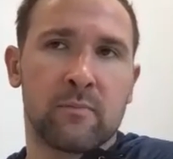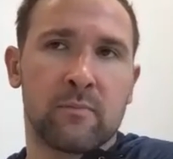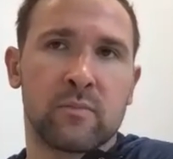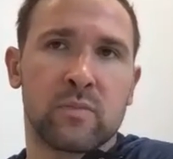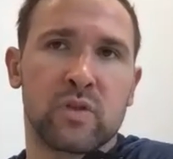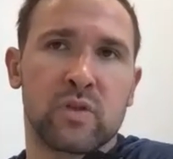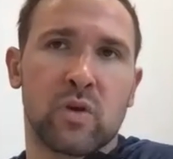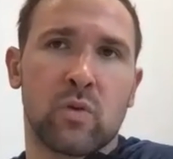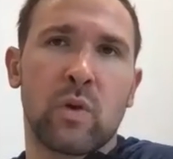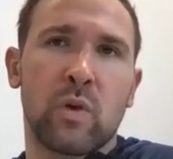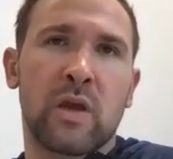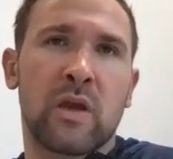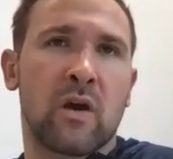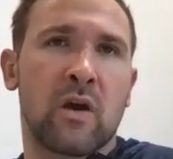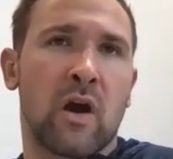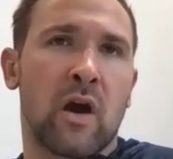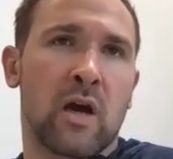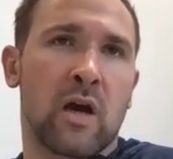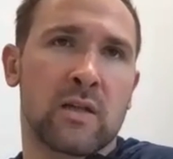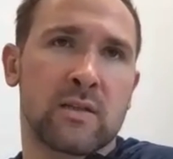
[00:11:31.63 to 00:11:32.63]
So we
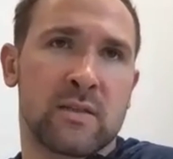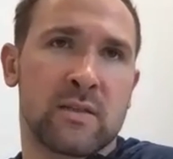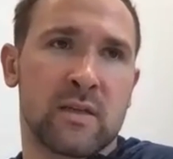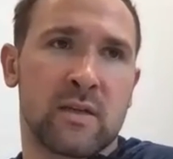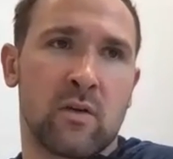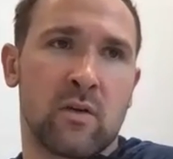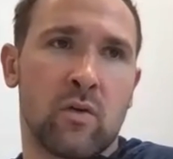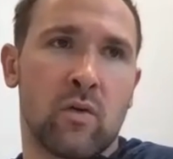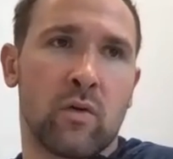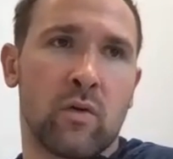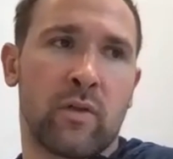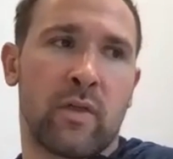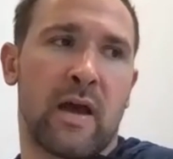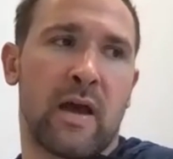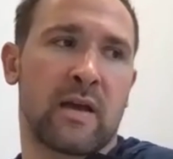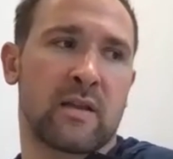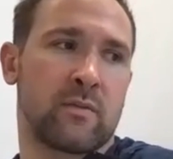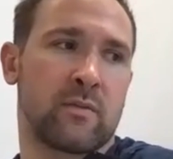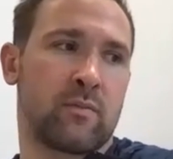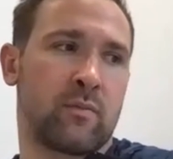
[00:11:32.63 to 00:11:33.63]
can't ignore
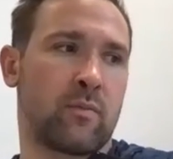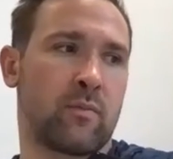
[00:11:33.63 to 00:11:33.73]
that.